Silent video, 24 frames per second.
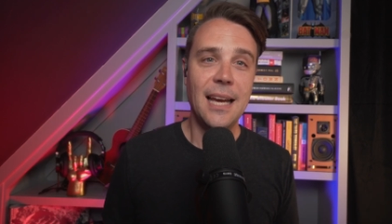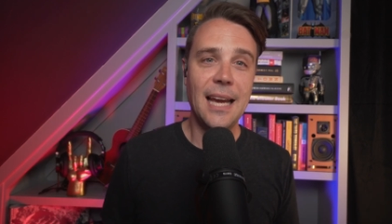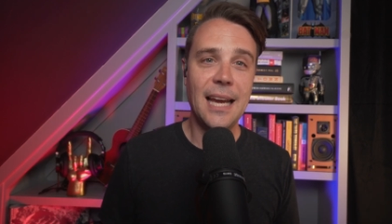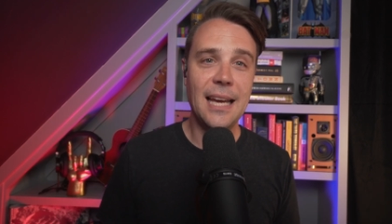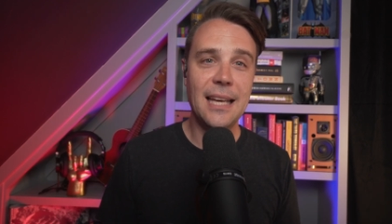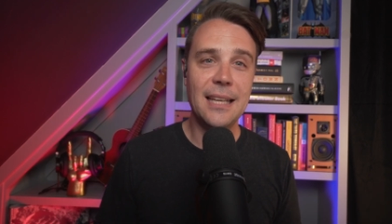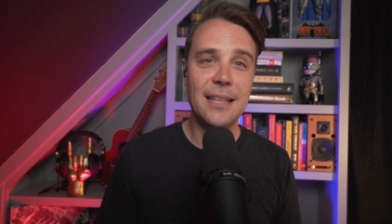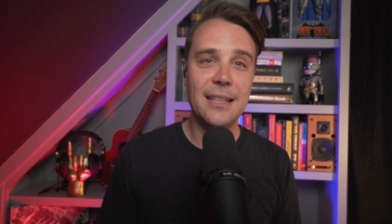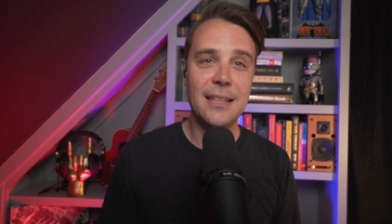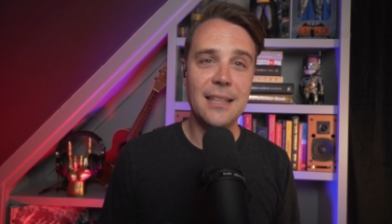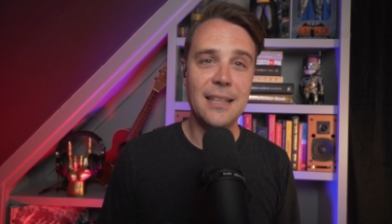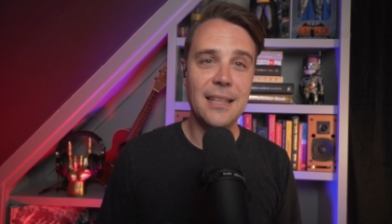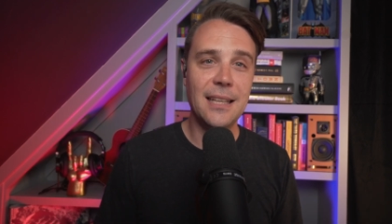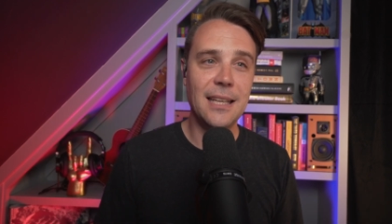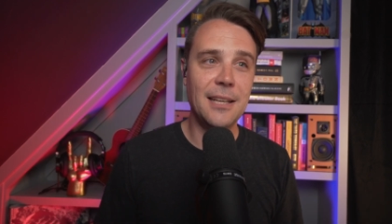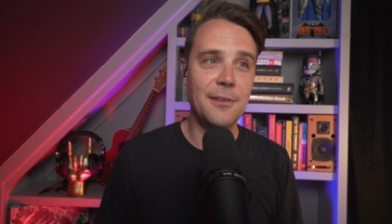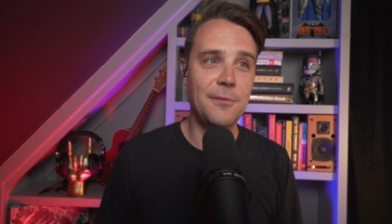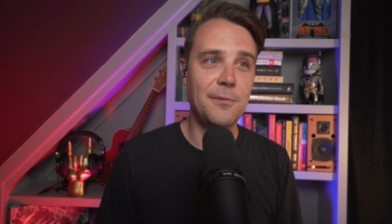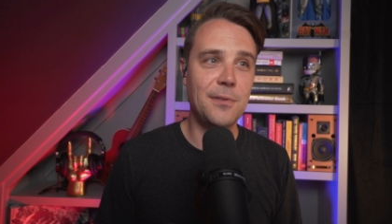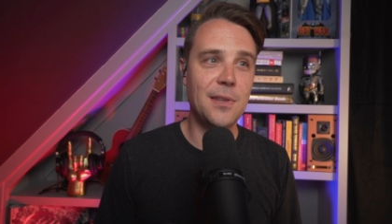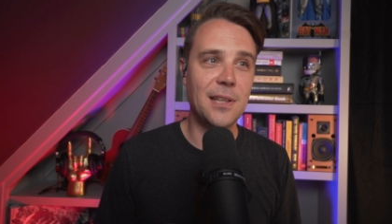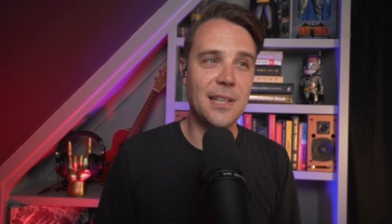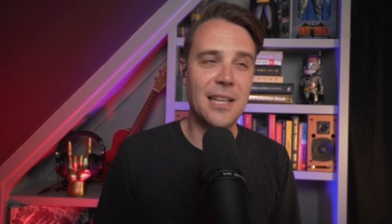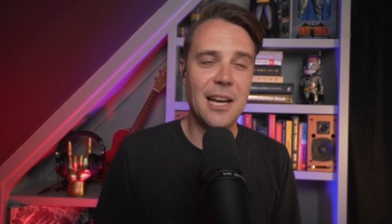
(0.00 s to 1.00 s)
And
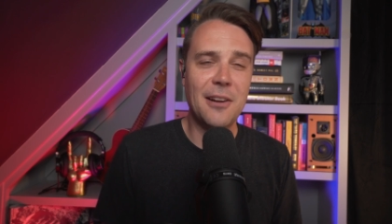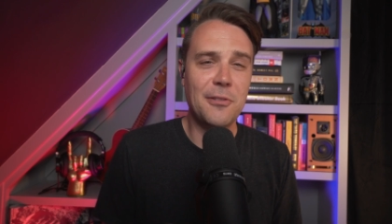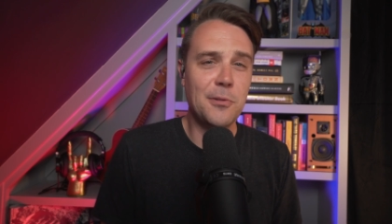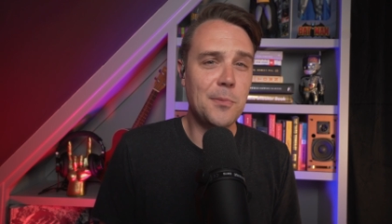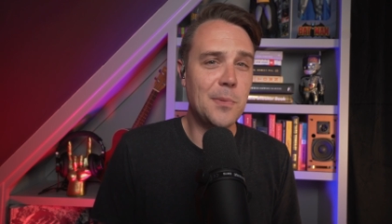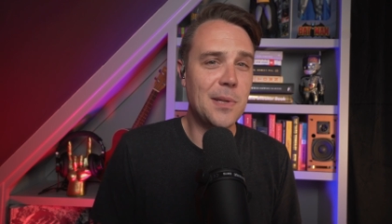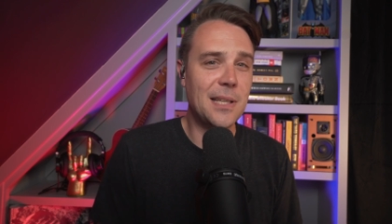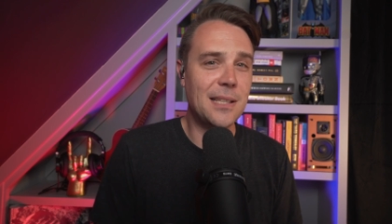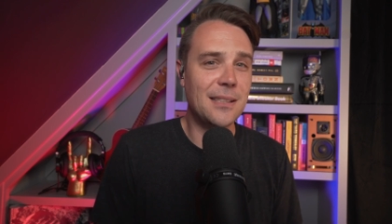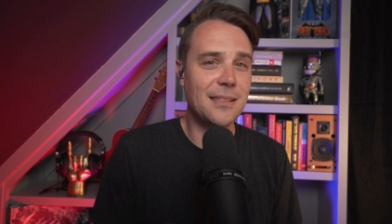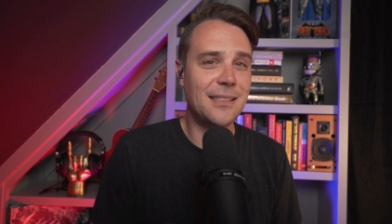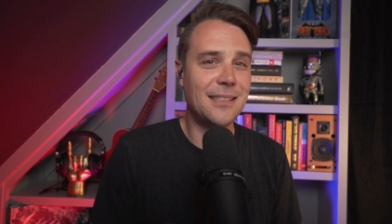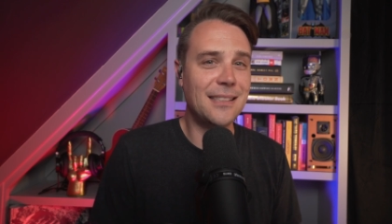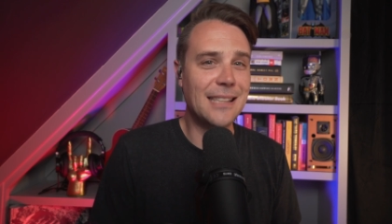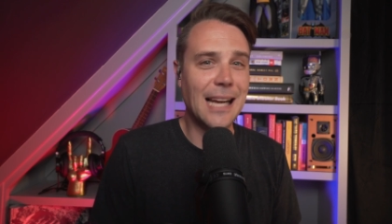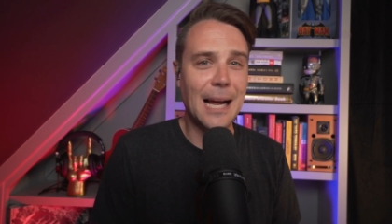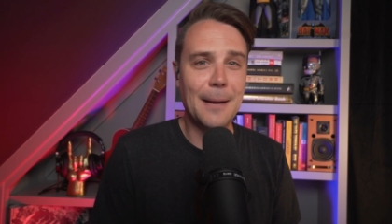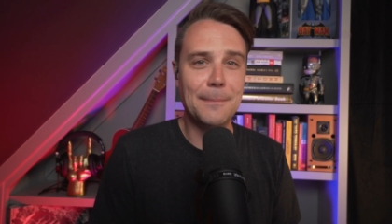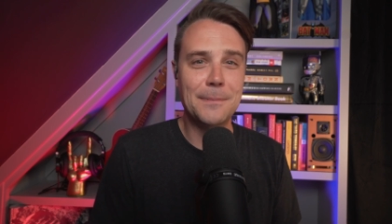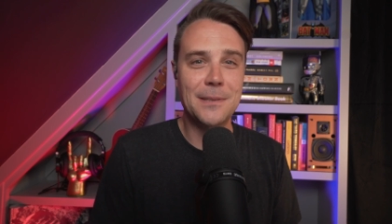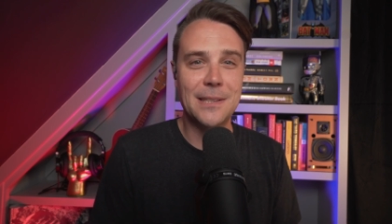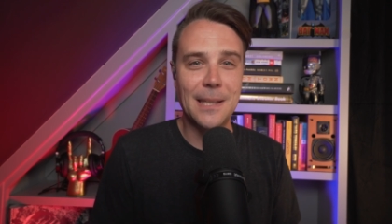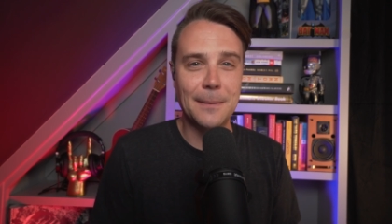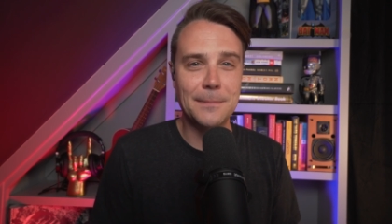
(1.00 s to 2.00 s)
if the government
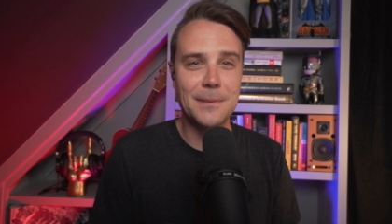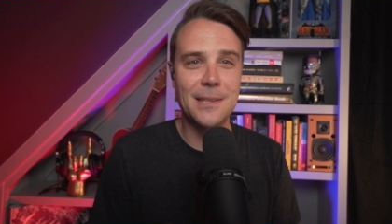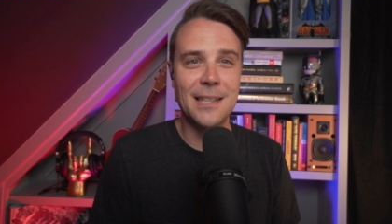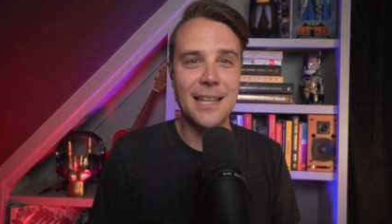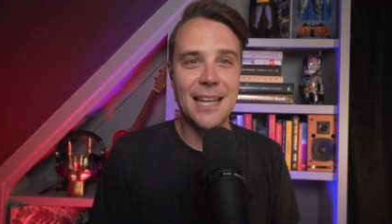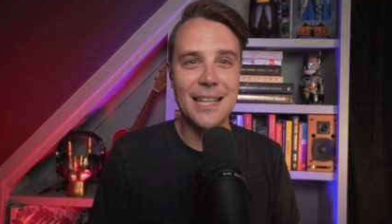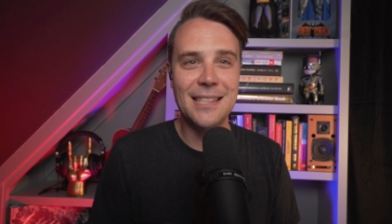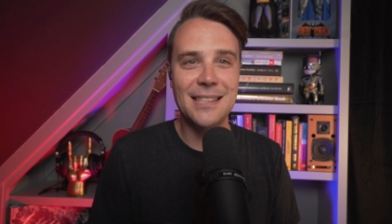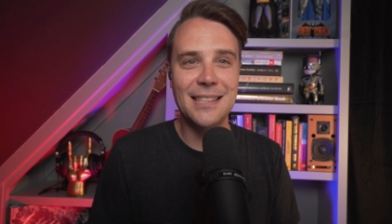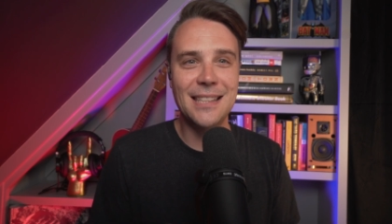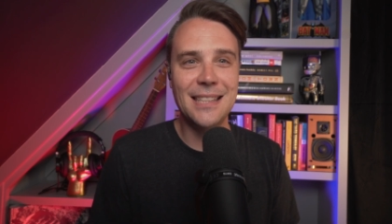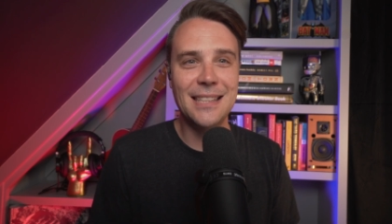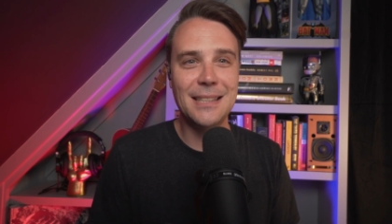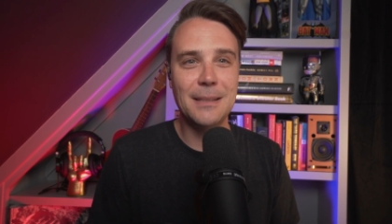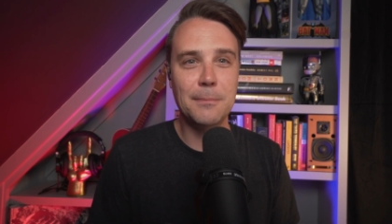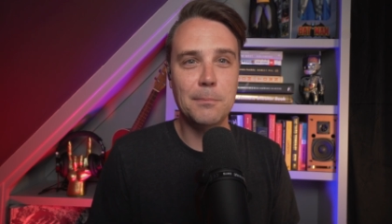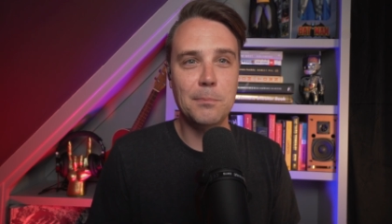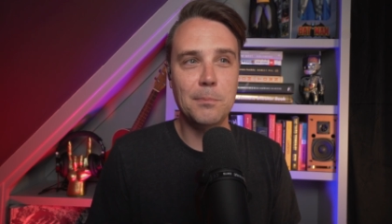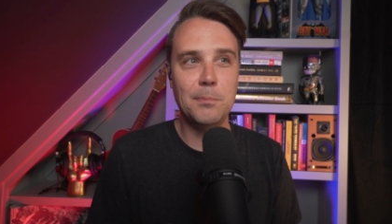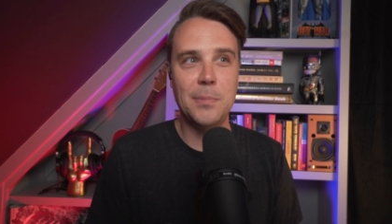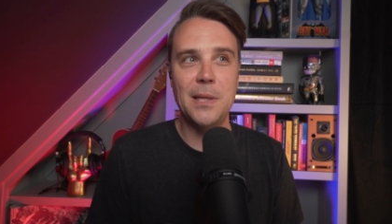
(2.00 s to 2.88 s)
stops subsidizing,